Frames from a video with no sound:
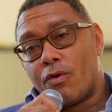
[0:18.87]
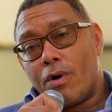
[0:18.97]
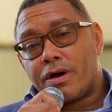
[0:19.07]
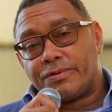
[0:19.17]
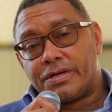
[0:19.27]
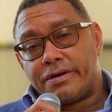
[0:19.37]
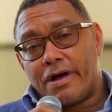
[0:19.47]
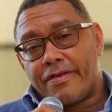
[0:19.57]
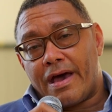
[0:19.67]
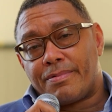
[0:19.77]
welcome to
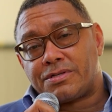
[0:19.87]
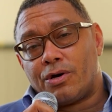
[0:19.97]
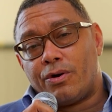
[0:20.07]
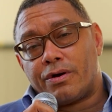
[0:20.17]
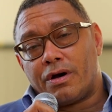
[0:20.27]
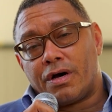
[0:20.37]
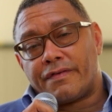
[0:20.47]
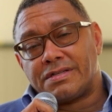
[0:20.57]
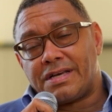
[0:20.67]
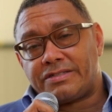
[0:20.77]
another episode of
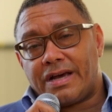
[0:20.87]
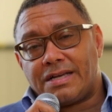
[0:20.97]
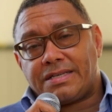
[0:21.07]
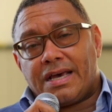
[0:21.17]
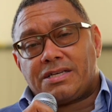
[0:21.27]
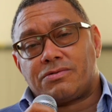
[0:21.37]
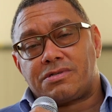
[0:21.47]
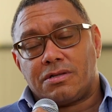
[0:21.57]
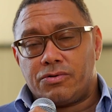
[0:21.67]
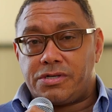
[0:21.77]
Concentric Educational
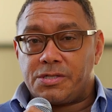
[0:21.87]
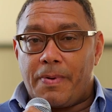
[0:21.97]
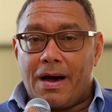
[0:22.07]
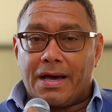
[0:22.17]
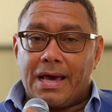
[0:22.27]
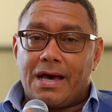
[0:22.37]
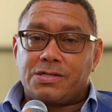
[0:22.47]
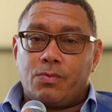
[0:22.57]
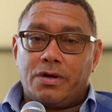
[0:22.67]
Solutions Podcast,